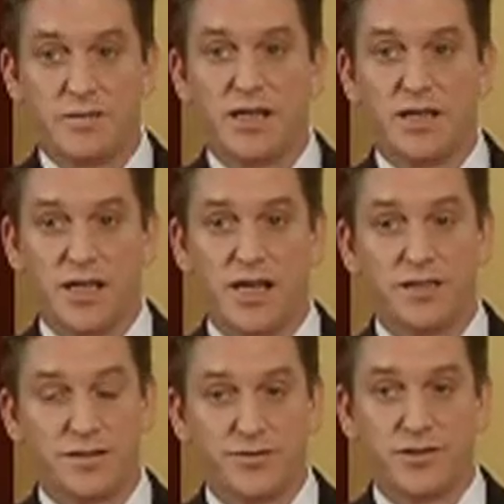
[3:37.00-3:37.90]
about a lot
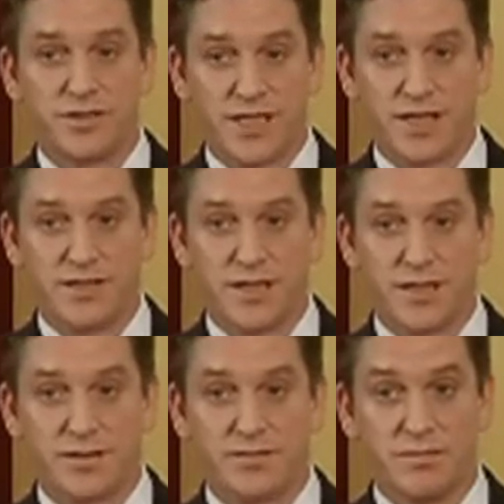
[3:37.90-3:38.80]
of diverse
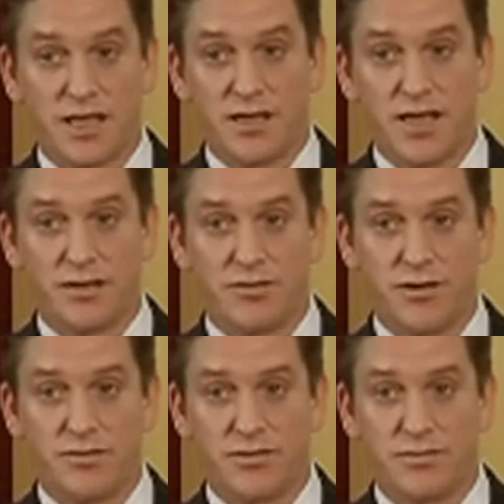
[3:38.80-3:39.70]
assets and a lot of
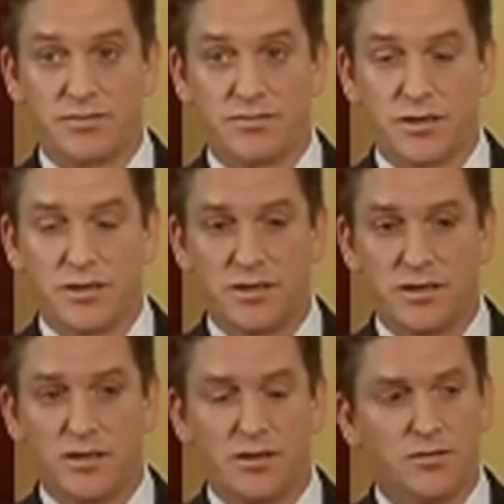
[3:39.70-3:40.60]
growth.
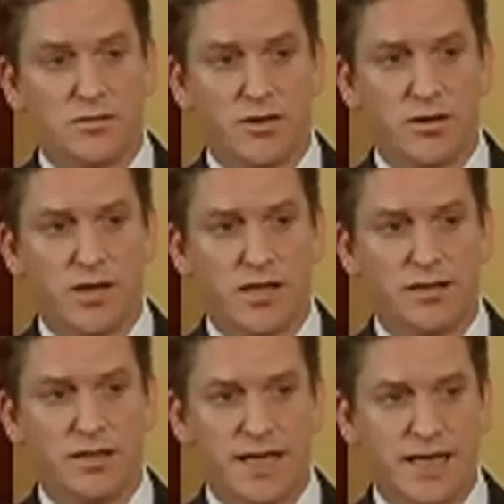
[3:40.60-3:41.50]
Laura,
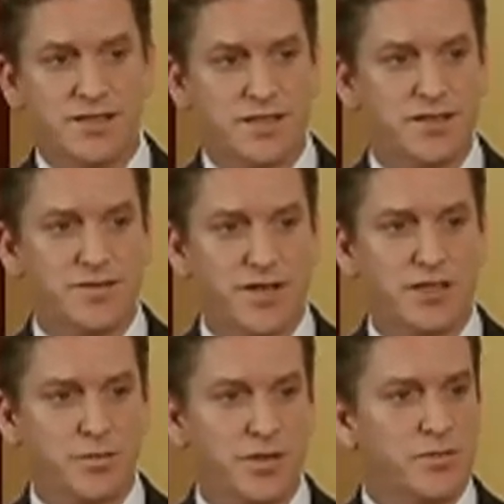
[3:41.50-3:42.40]
how does this
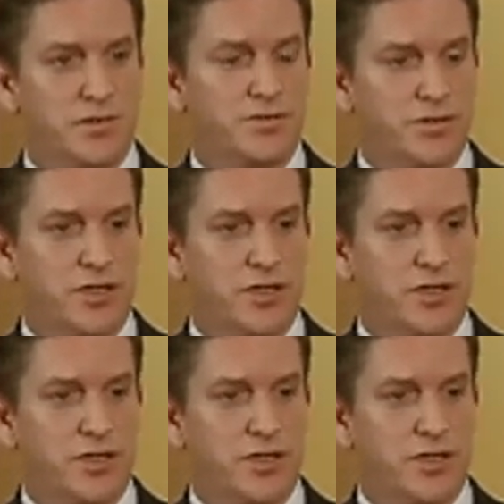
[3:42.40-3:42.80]
affect the people of